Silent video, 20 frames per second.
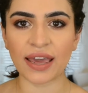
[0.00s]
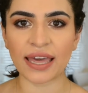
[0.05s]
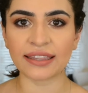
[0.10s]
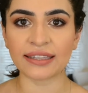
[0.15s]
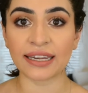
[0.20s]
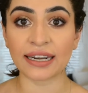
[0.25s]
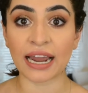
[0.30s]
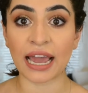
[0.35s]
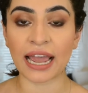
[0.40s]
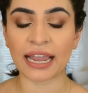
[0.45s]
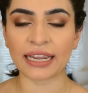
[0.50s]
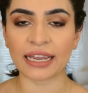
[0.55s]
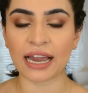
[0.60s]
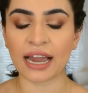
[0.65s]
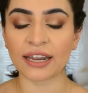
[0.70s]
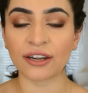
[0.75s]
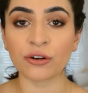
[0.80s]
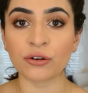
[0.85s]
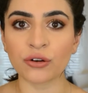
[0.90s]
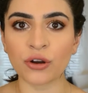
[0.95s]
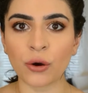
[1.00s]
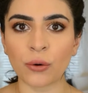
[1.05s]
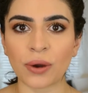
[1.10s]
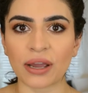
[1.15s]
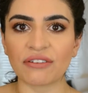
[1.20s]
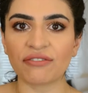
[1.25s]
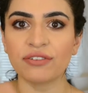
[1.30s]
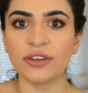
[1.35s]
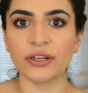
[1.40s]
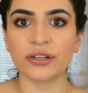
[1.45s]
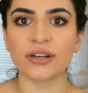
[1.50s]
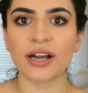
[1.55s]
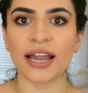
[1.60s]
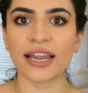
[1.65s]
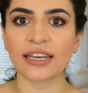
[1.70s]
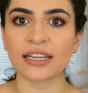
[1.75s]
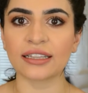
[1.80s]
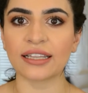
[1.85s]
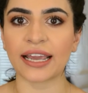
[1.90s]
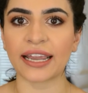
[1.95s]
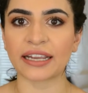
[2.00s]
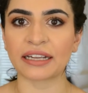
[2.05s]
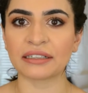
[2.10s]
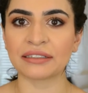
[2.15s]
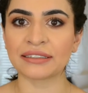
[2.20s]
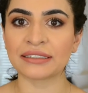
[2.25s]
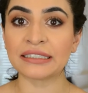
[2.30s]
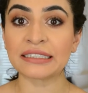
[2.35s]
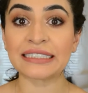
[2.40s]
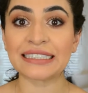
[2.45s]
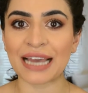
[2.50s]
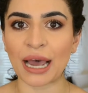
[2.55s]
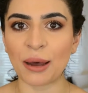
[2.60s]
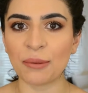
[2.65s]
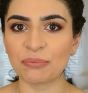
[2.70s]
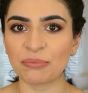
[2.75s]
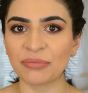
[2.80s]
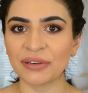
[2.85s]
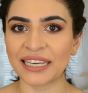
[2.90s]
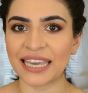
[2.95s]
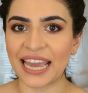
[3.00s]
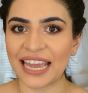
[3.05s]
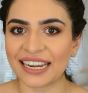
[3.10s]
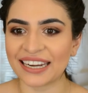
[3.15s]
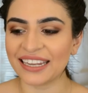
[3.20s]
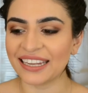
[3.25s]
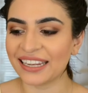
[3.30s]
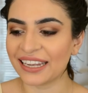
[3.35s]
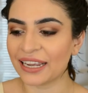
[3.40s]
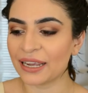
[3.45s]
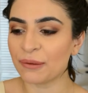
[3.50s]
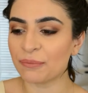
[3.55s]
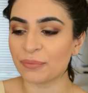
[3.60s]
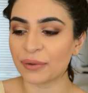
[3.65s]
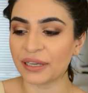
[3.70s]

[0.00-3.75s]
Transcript: And then I don't know, I feel kind of like dumb getting it